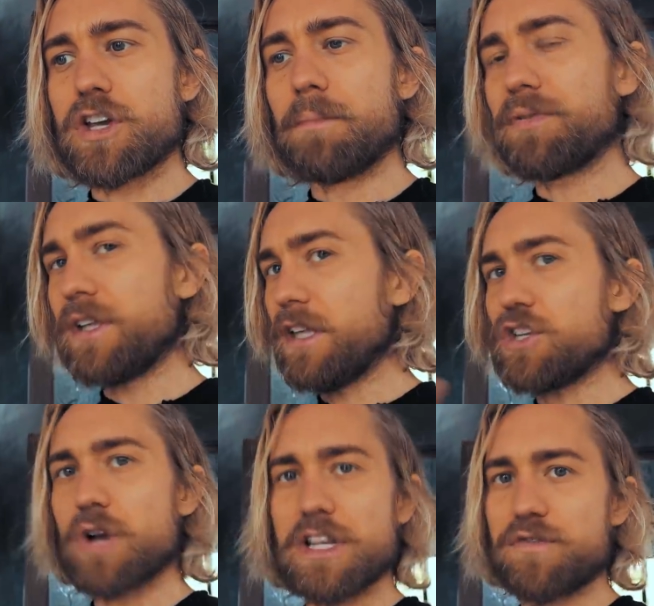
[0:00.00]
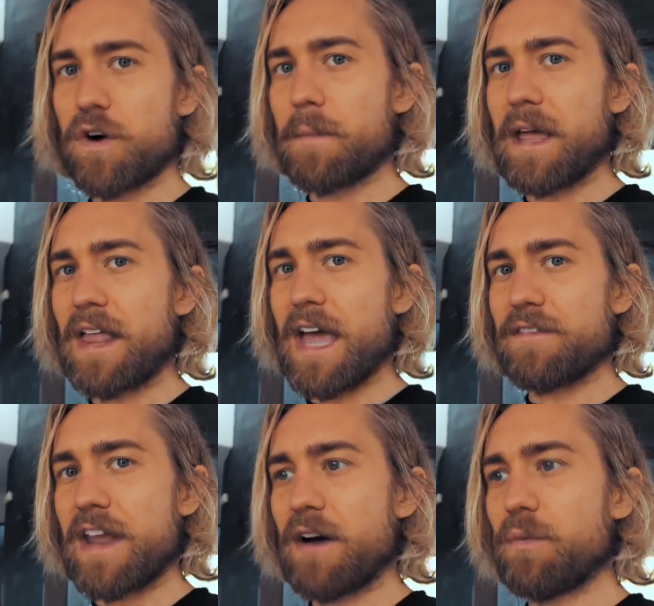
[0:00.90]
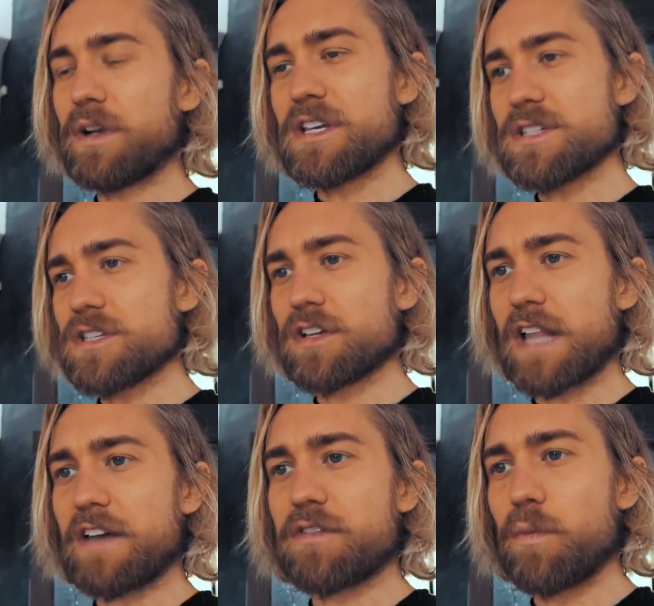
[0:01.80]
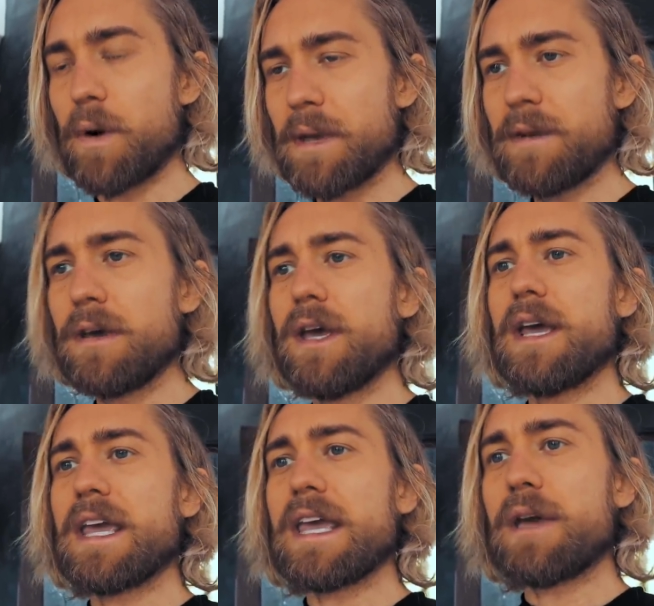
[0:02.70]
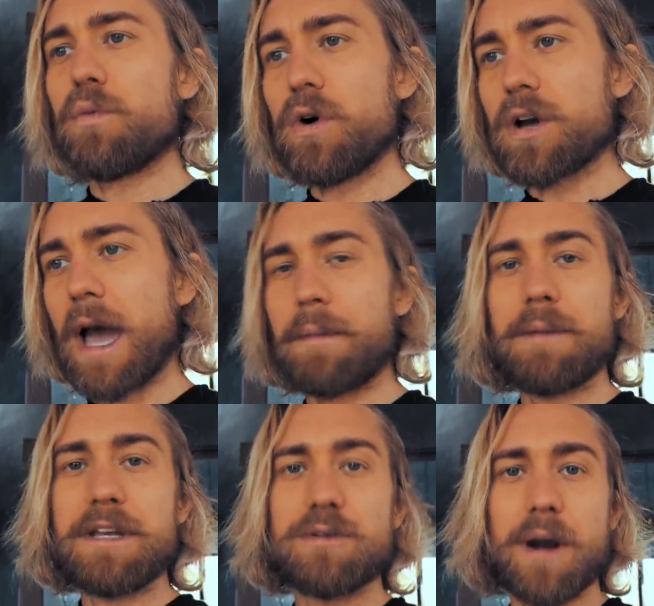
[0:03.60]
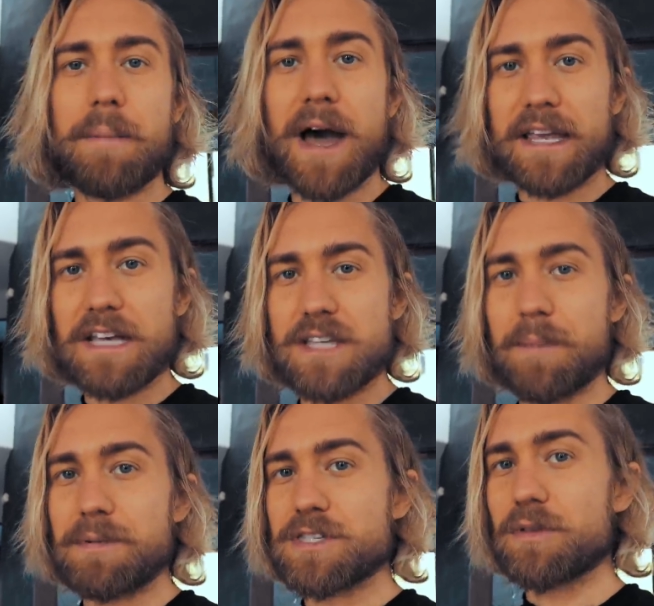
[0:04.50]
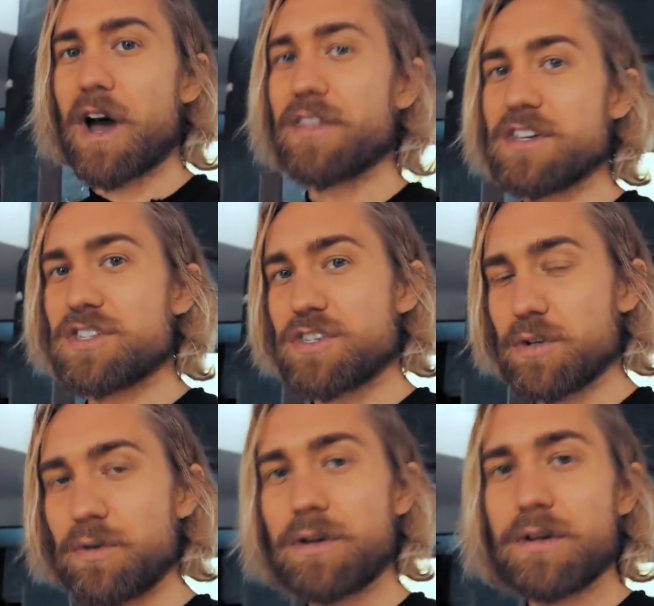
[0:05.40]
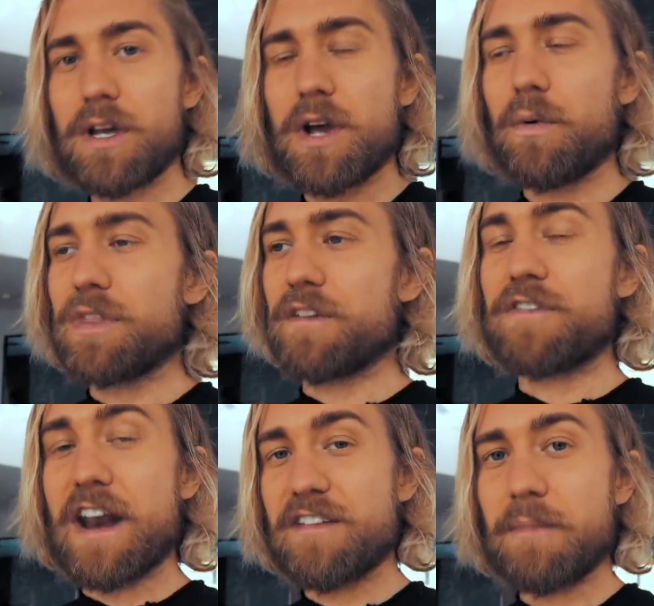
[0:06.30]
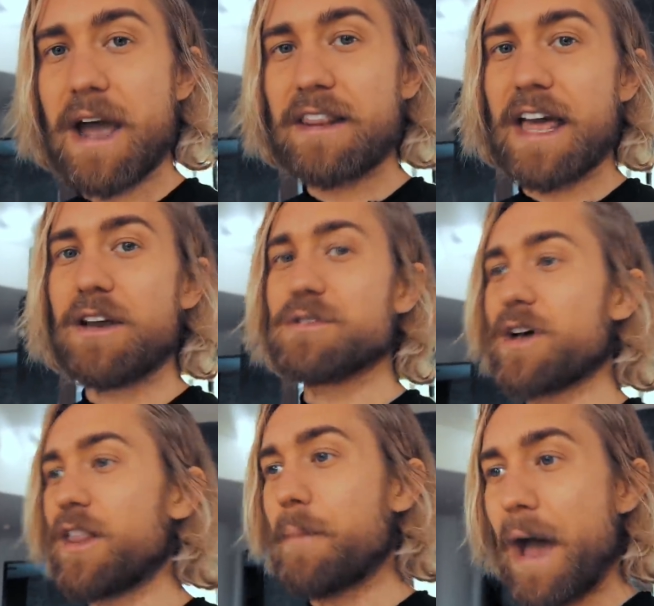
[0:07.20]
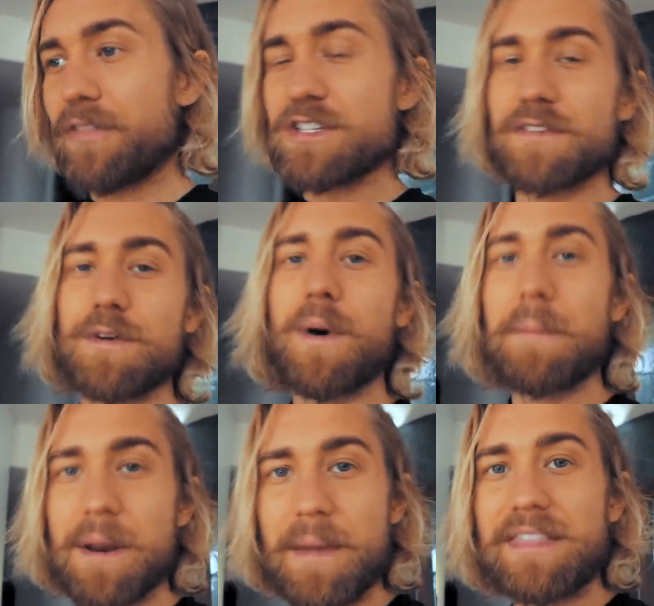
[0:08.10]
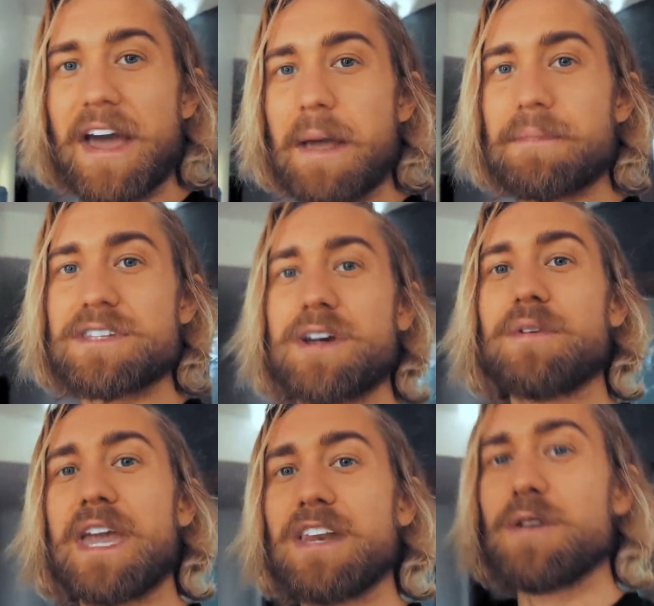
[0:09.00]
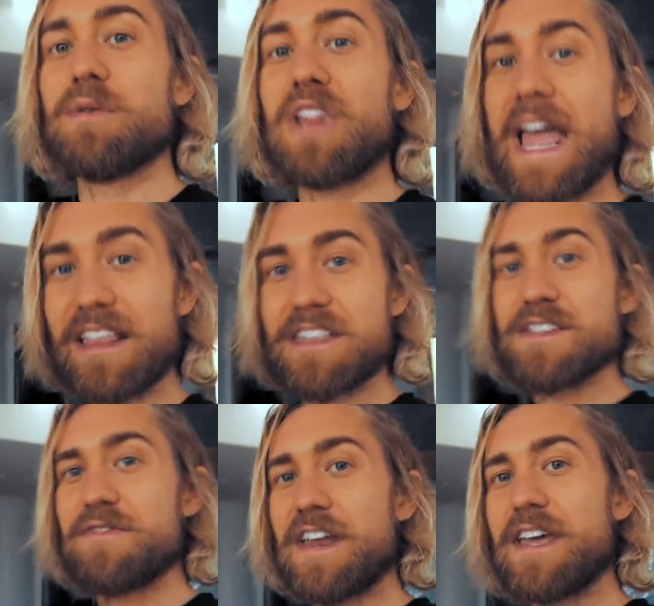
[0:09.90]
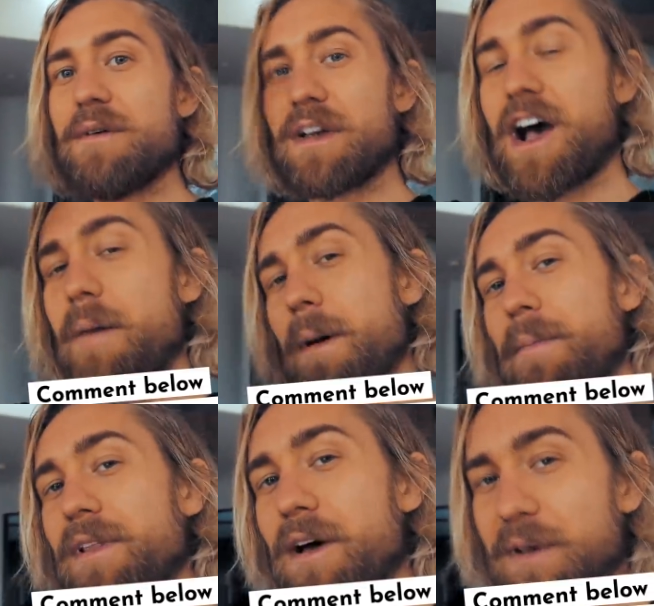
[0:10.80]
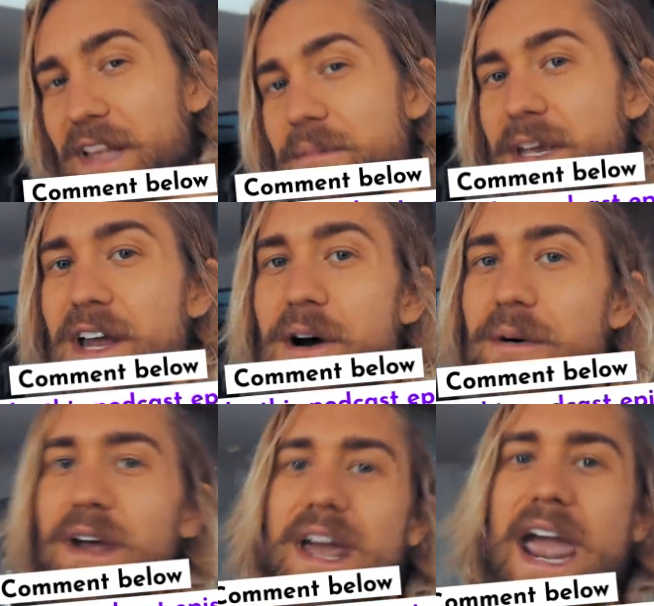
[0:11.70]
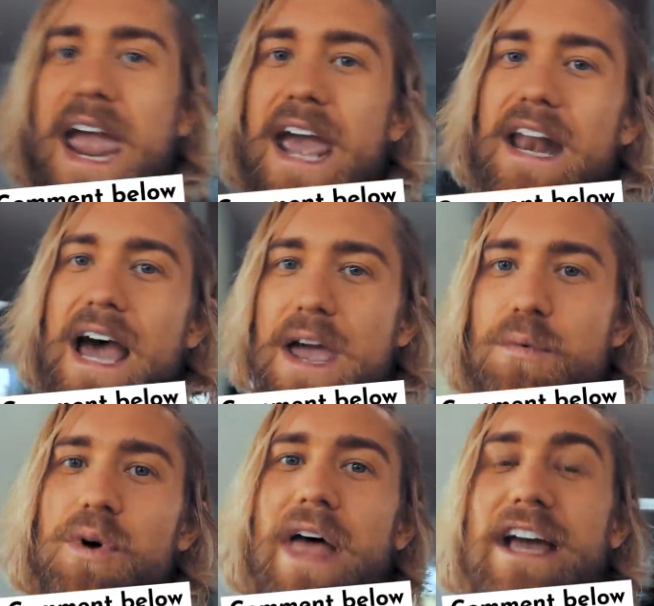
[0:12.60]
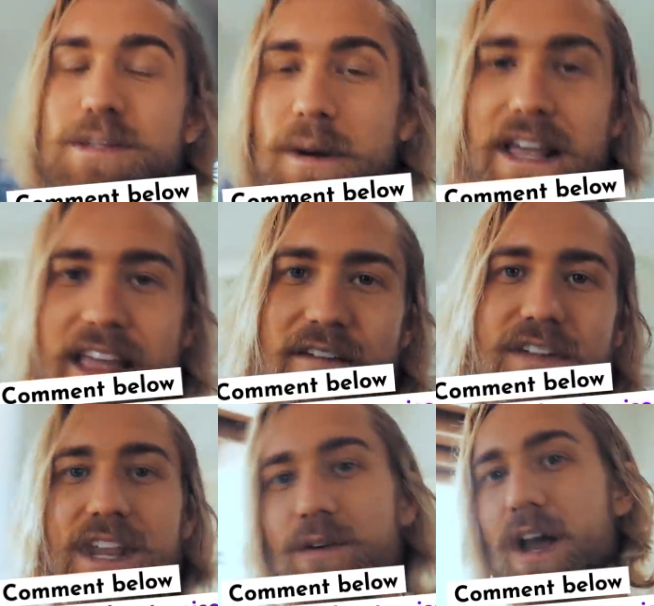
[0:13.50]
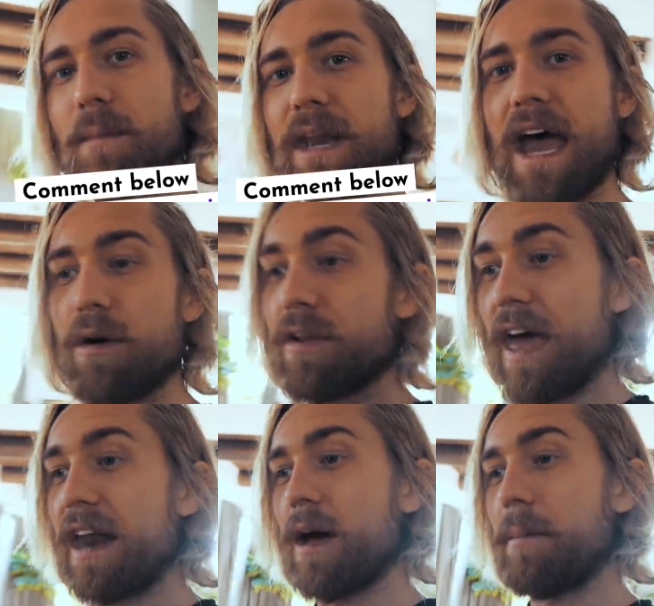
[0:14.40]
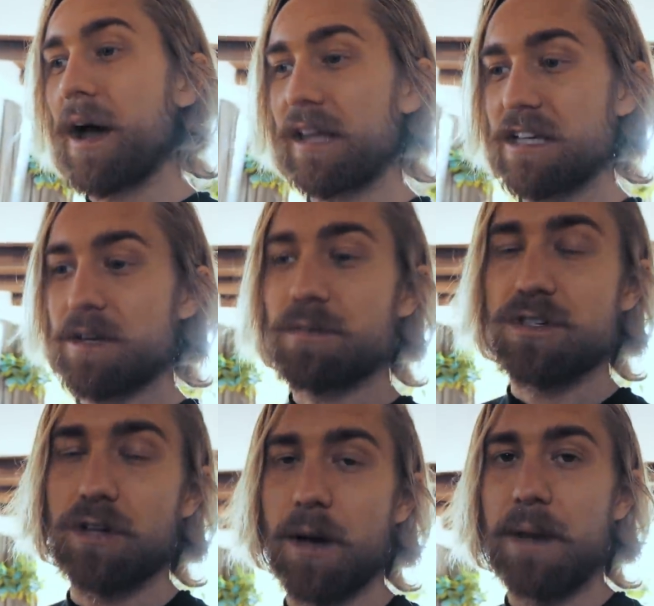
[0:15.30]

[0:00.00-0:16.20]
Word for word: completely transformed my life. Now, what does this look like for women? I'm going to be doing a podcast episode on this soon with a friend of mine that knows all about this. If you want me to make that episode, can you like this video and comment below and let me know? And I will expedite that video coming out, or that podcast episode